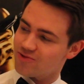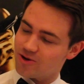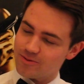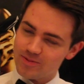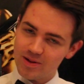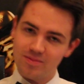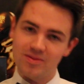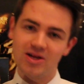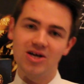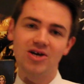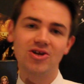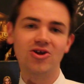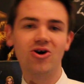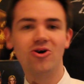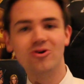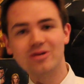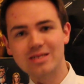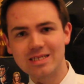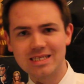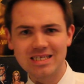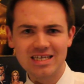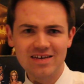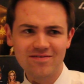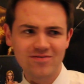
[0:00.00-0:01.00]
Rupert Murdoch,
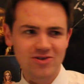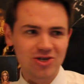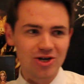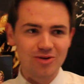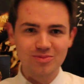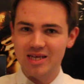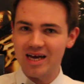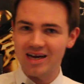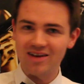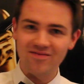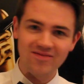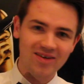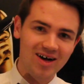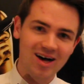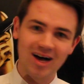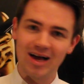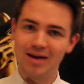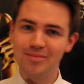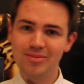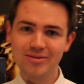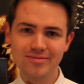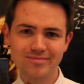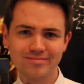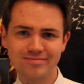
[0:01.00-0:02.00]
Steve Jobs kind of vibe.